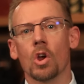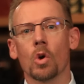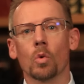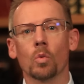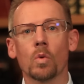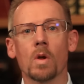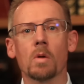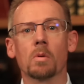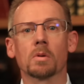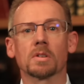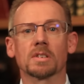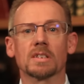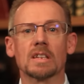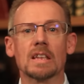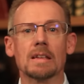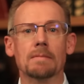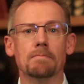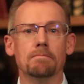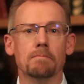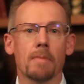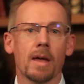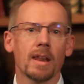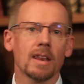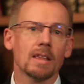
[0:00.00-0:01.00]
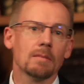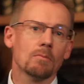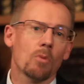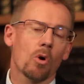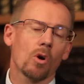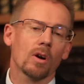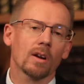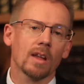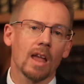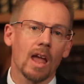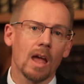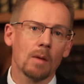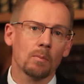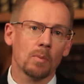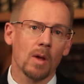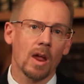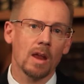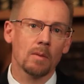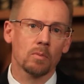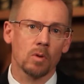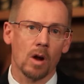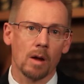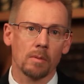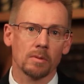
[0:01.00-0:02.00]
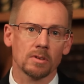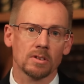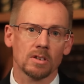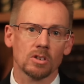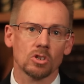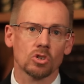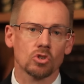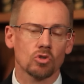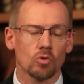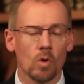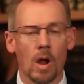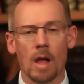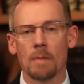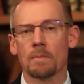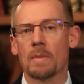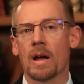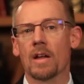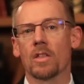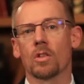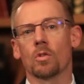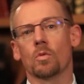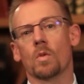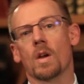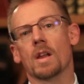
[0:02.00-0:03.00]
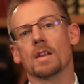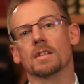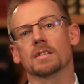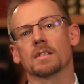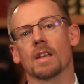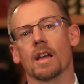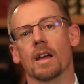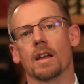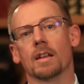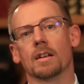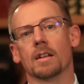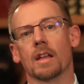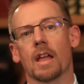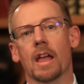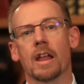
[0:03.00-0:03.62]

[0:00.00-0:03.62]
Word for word: we will see many more campaign promises drop by the wayside